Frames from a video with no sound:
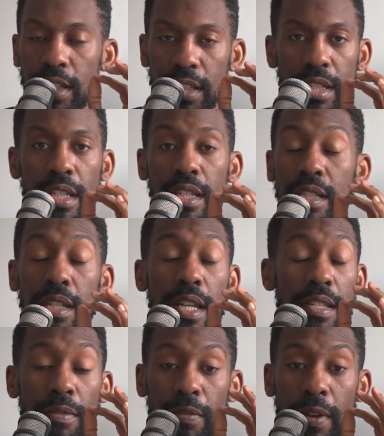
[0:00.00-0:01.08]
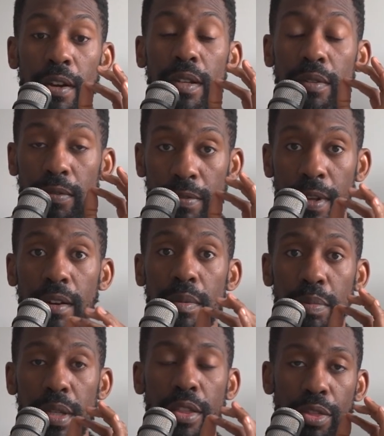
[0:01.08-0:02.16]
going to see this as a very, very
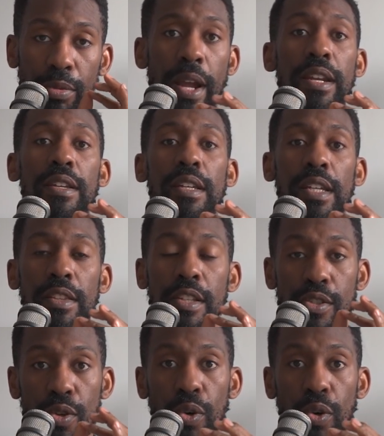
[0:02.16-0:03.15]
big threat in this